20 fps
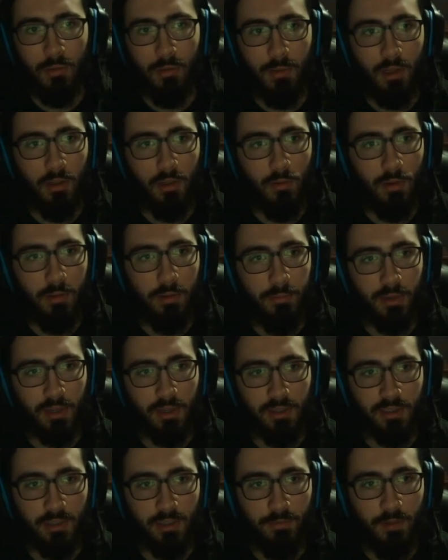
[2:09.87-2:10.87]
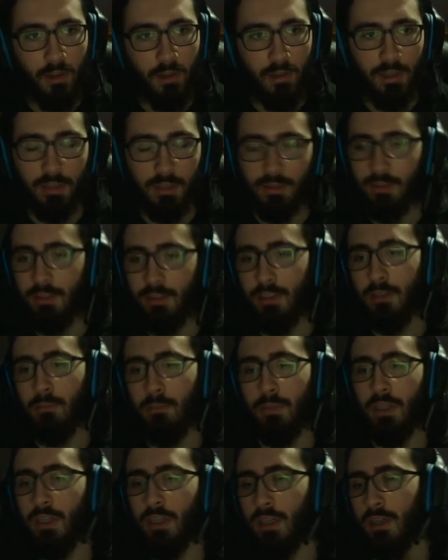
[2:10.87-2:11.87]
by the way, because I felt like the team
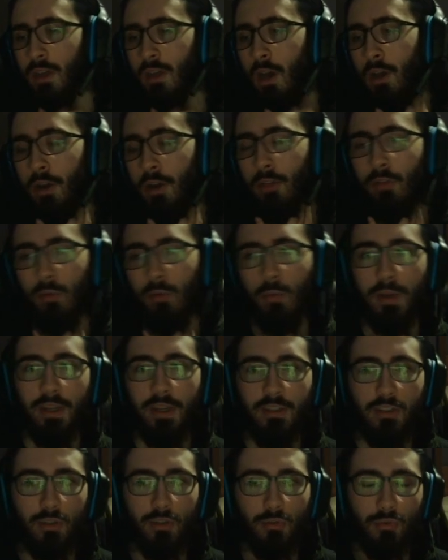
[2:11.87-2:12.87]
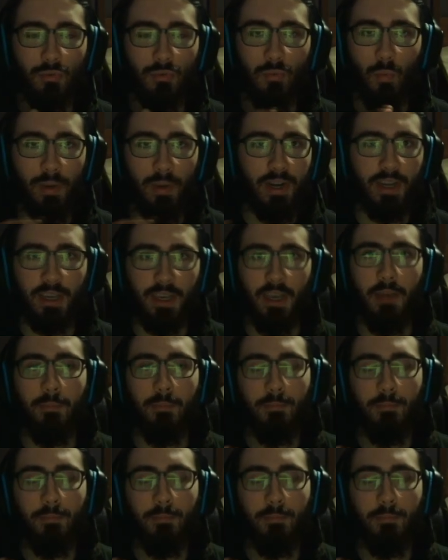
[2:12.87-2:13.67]
needed another way to win a game.